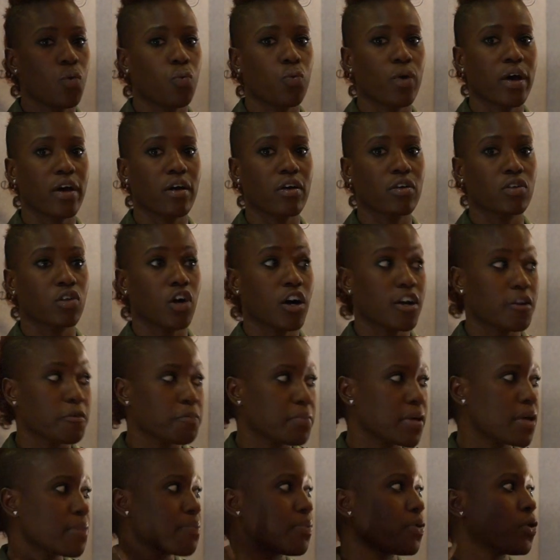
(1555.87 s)
where a lot
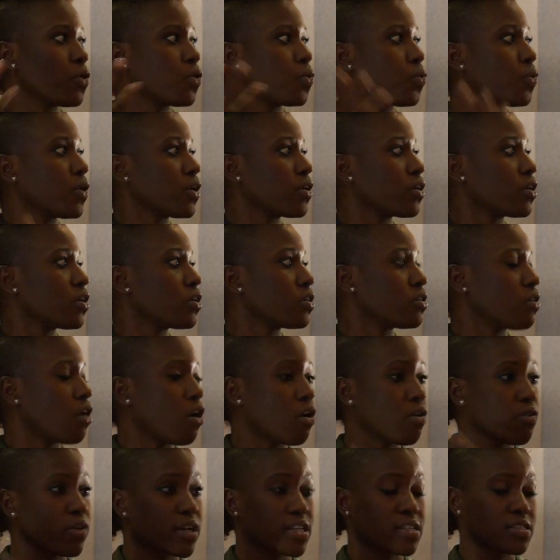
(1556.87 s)
of people were
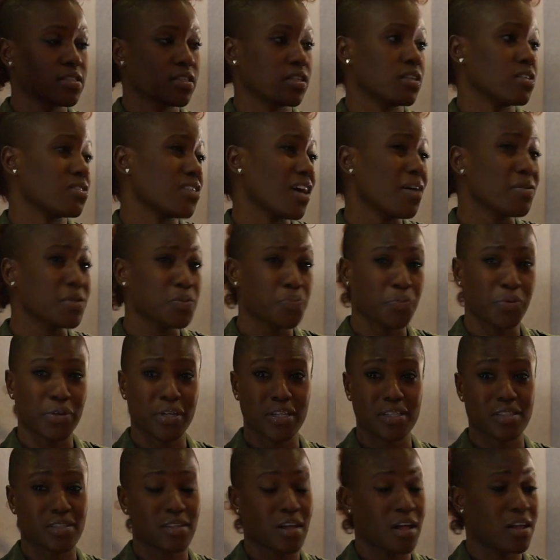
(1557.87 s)
already singing. So I was
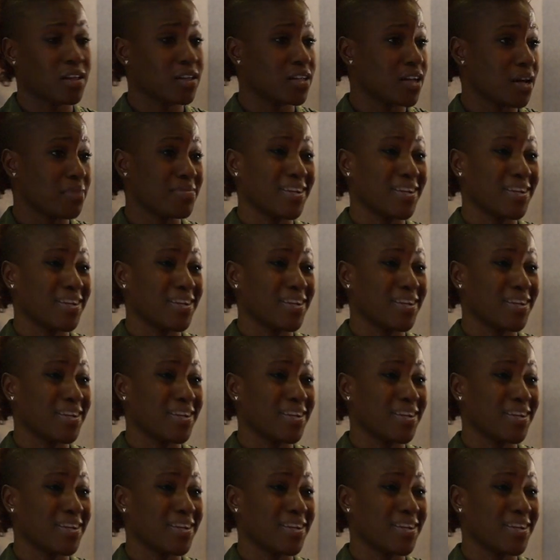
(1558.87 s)
pretty solid.